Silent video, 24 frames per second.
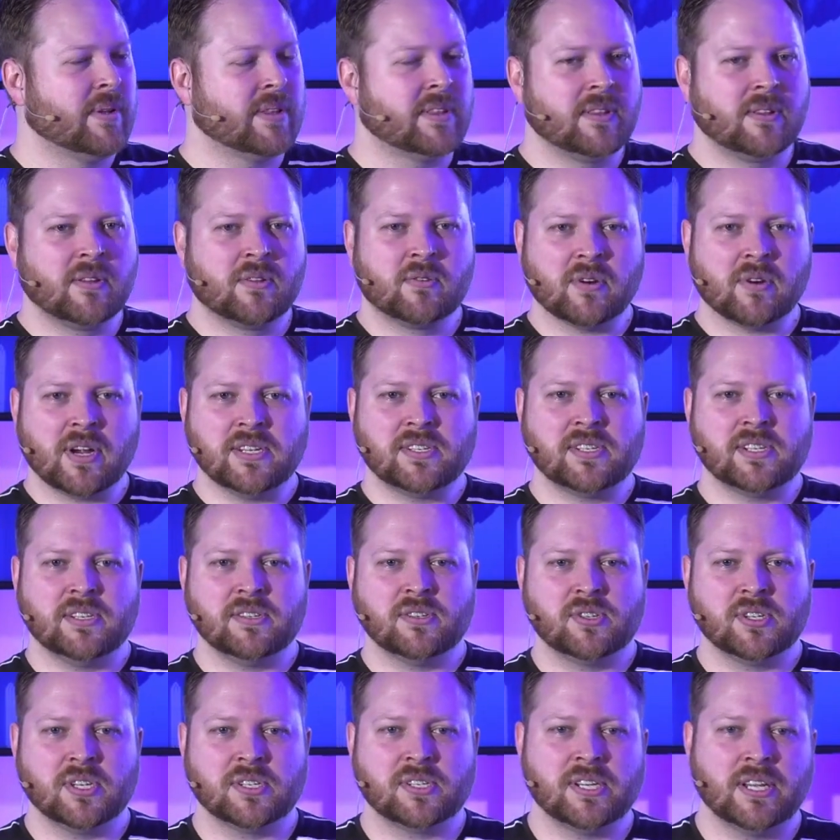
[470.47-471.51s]
But Christ
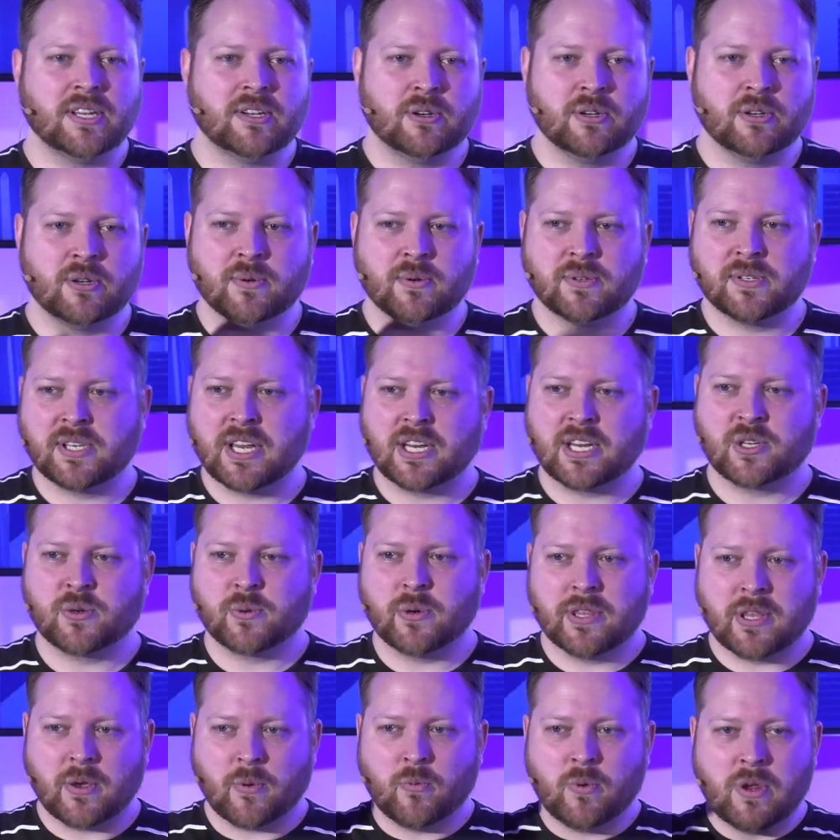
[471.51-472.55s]
didn't just enter into a
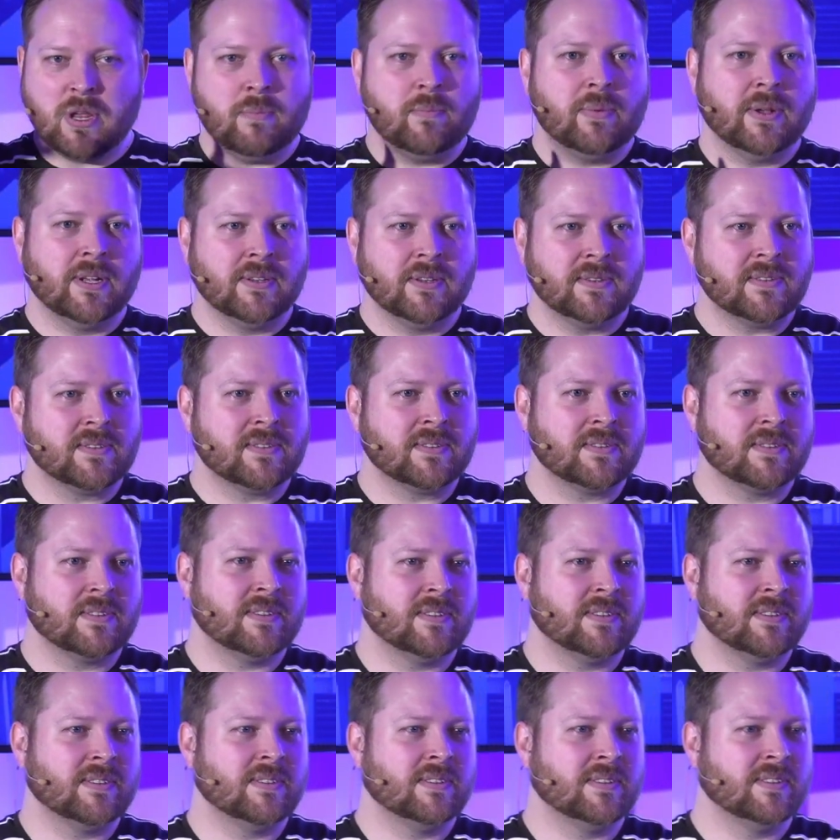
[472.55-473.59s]
sanctuary that we built,
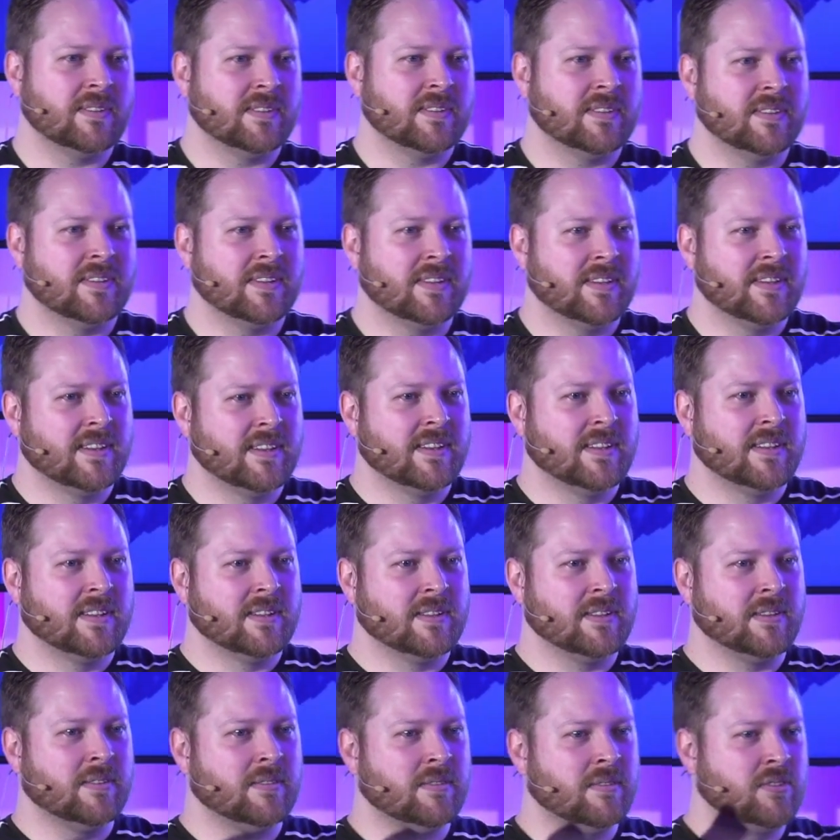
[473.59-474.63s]

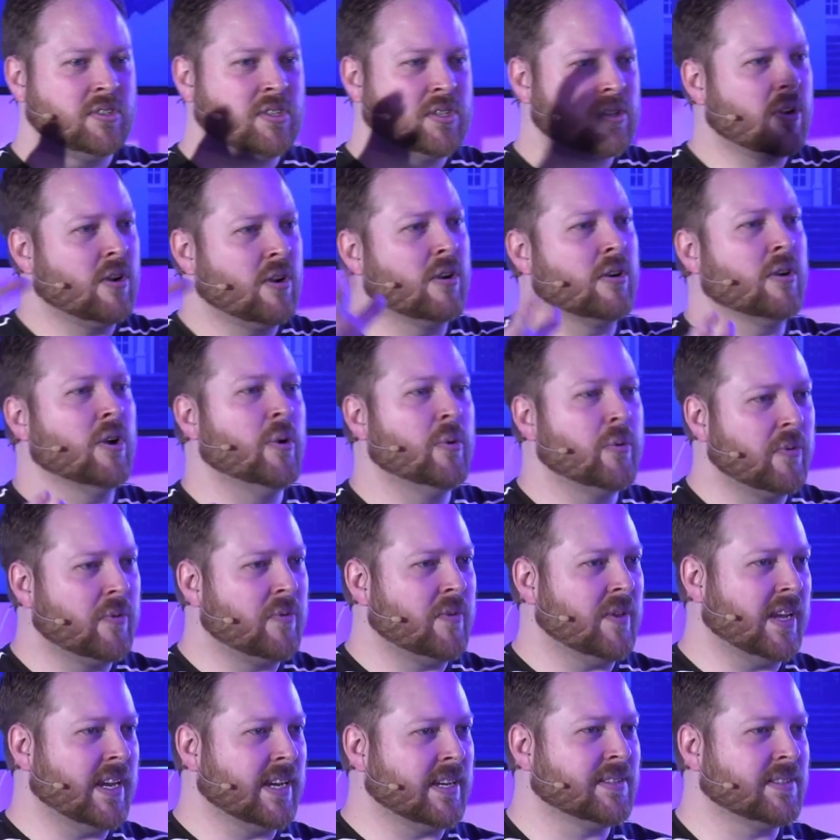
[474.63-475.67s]
just our own
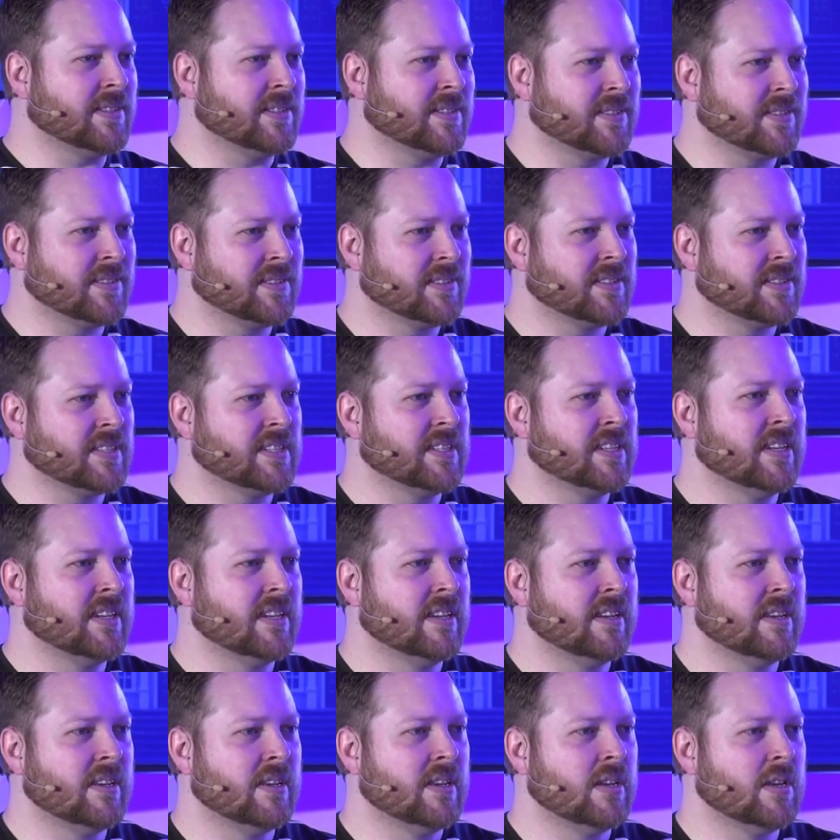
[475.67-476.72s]
things,
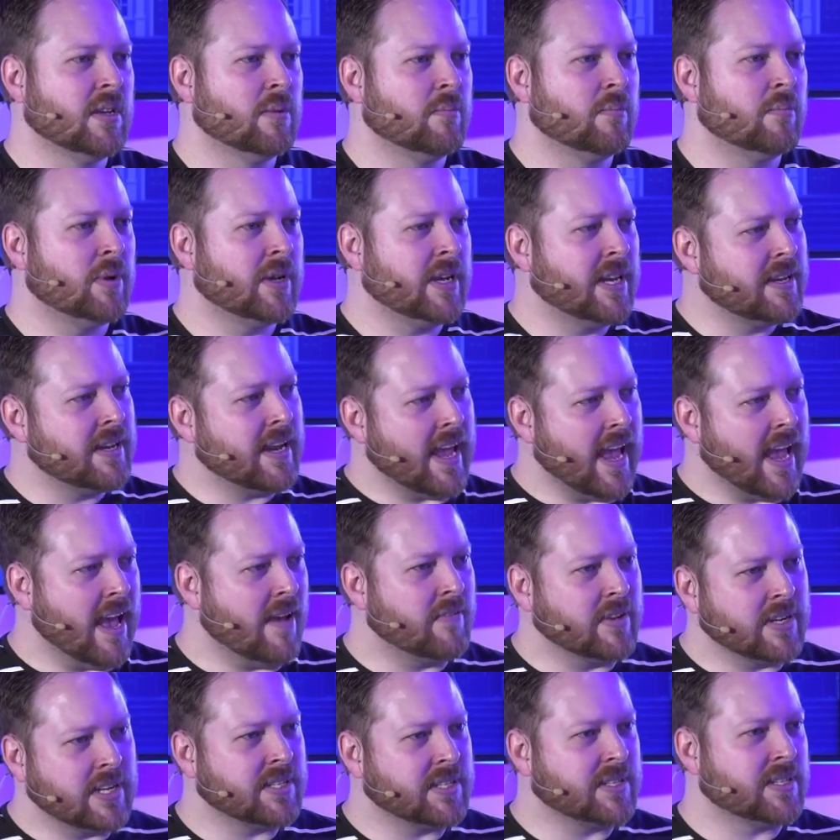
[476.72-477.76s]
but into
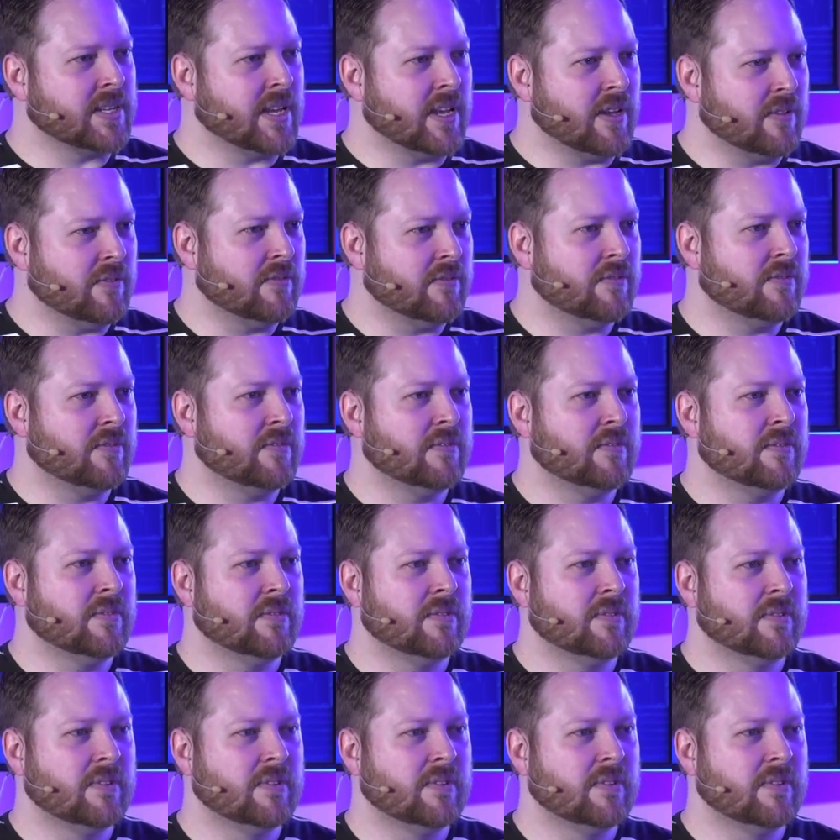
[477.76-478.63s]
heaven itself.